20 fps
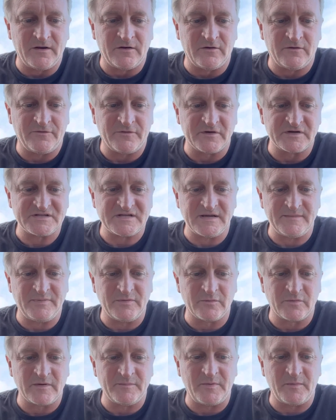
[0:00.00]
for
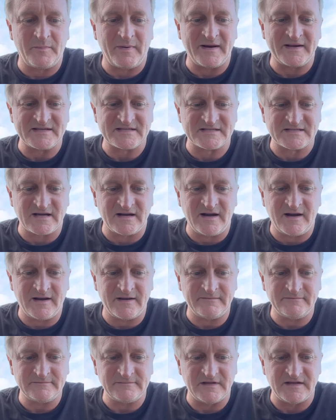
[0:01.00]
example, Ripple by
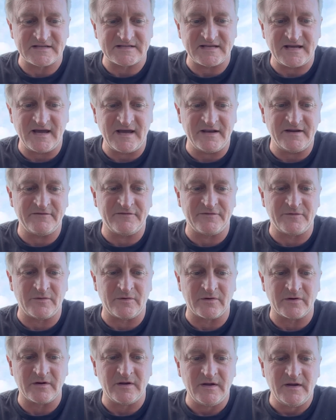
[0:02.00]
design is headed
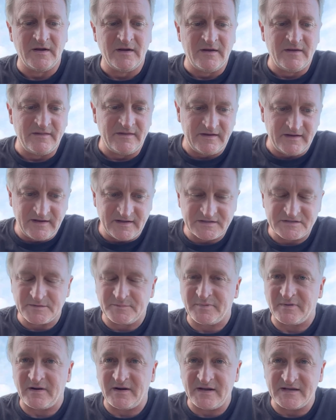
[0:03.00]
for the
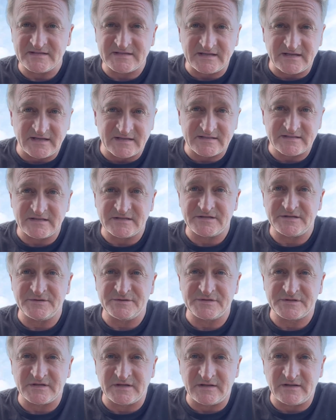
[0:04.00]
enterprise, the
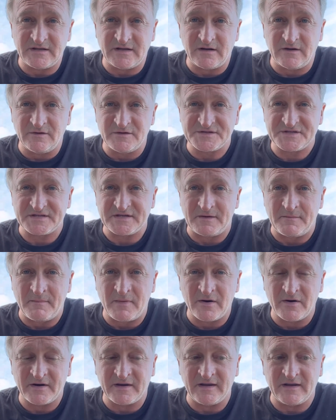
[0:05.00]
institution, and the wholesale
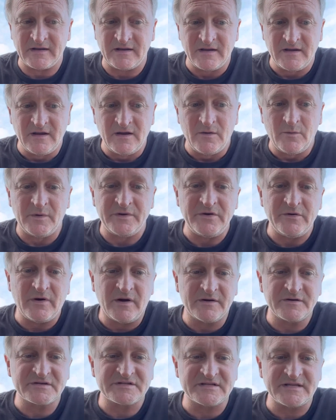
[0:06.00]
market, when you
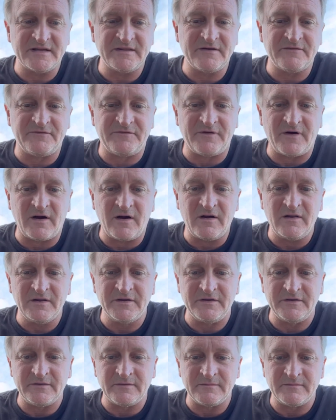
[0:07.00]
understand the
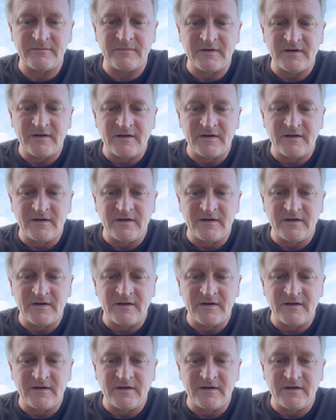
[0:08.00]
volume,